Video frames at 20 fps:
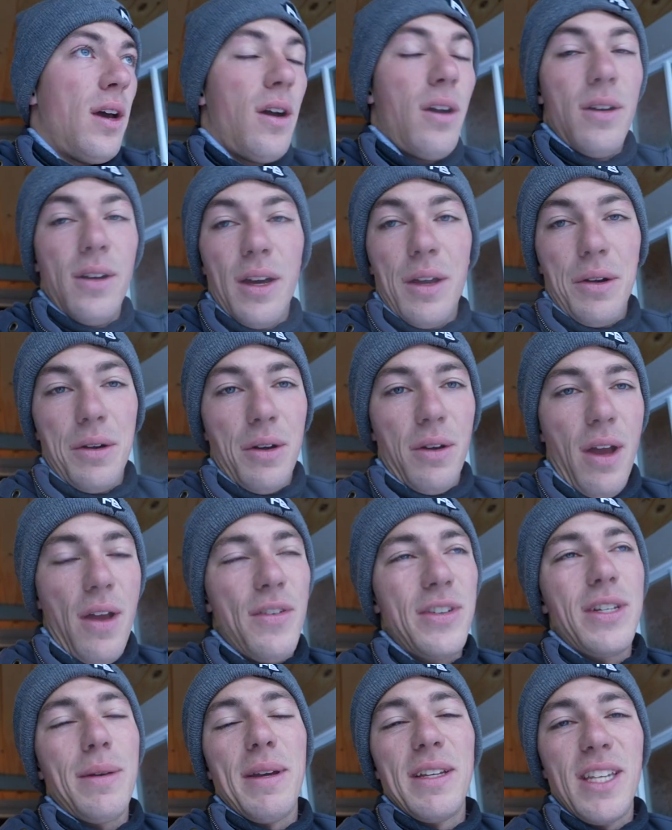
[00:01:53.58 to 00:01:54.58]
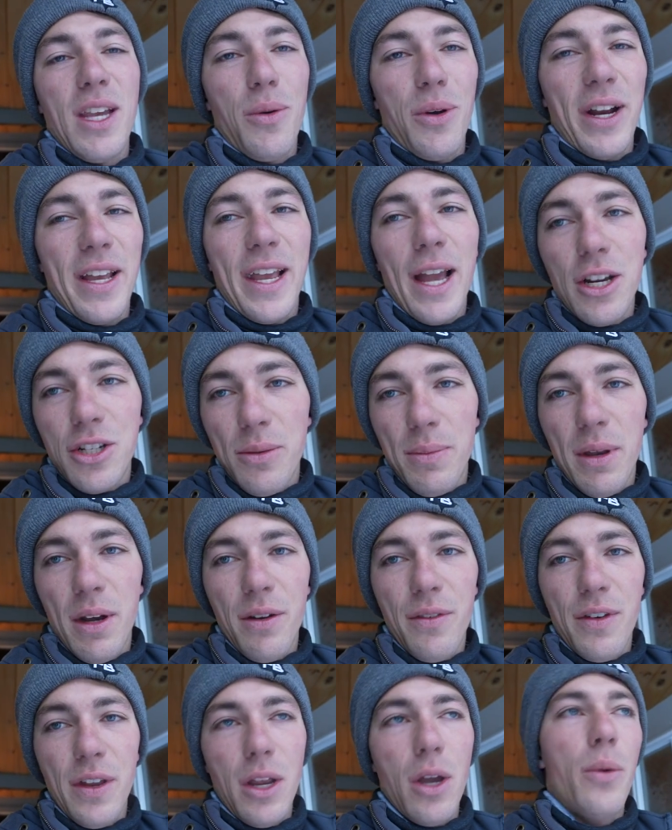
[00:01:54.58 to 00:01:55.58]
I don't know, every time I say we're gonna catch something
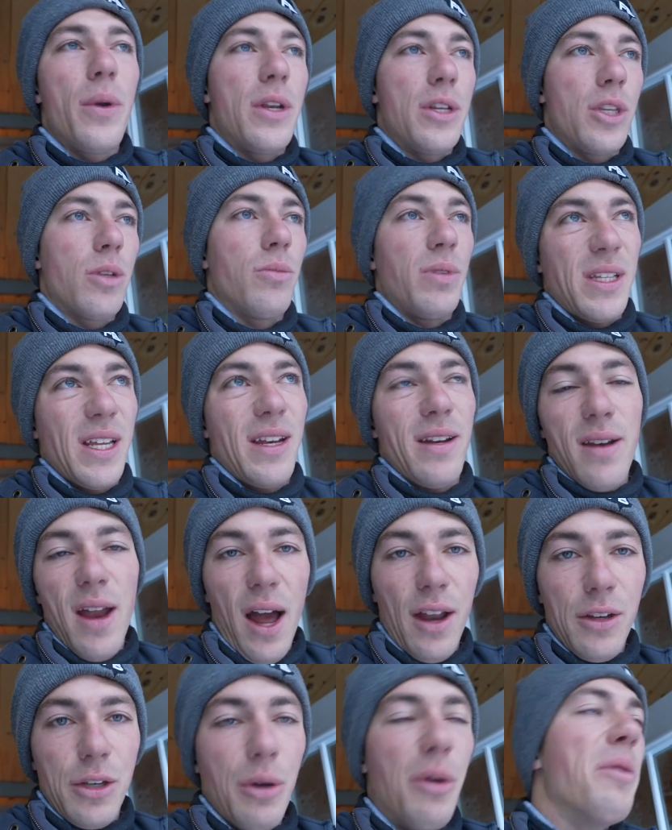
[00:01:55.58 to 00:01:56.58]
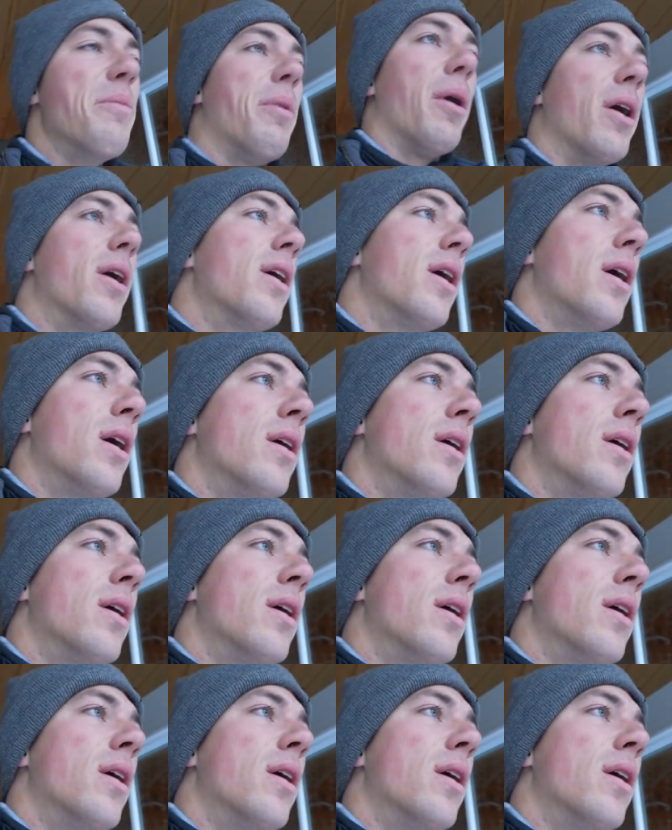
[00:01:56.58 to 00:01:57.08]
in a video, we, we tend to not do it, but